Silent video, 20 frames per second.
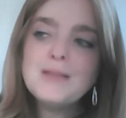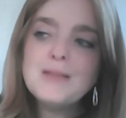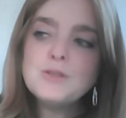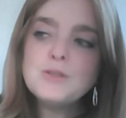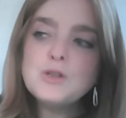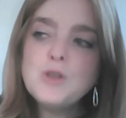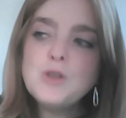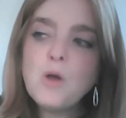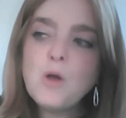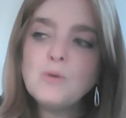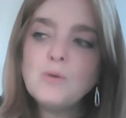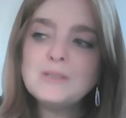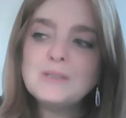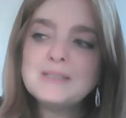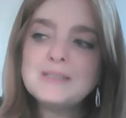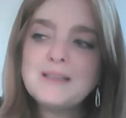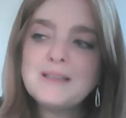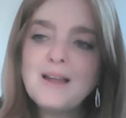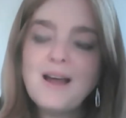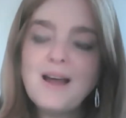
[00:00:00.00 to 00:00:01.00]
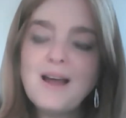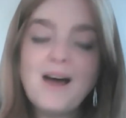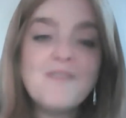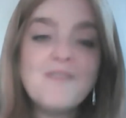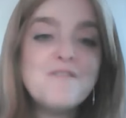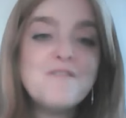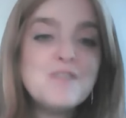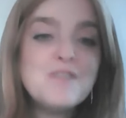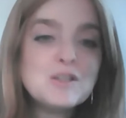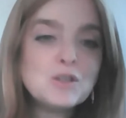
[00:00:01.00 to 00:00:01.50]
denotes a
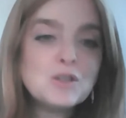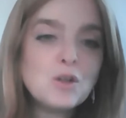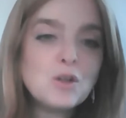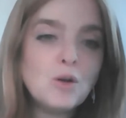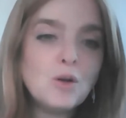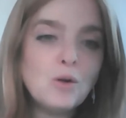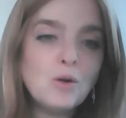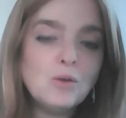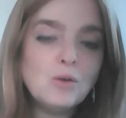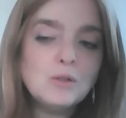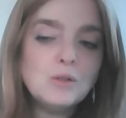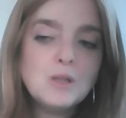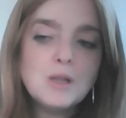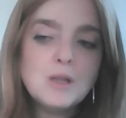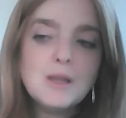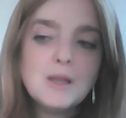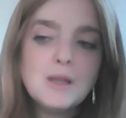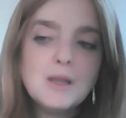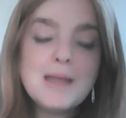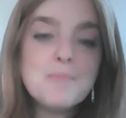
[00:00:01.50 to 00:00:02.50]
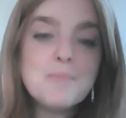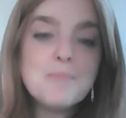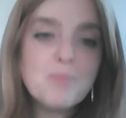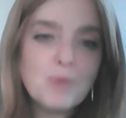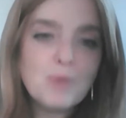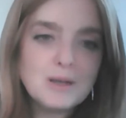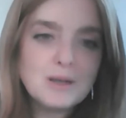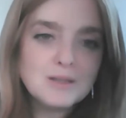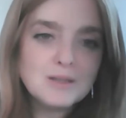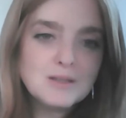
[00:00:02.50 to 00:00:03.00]
physical
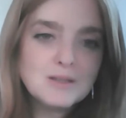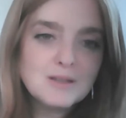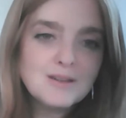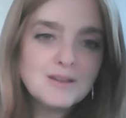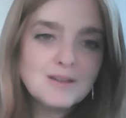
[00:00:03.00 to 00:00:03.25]
imprint,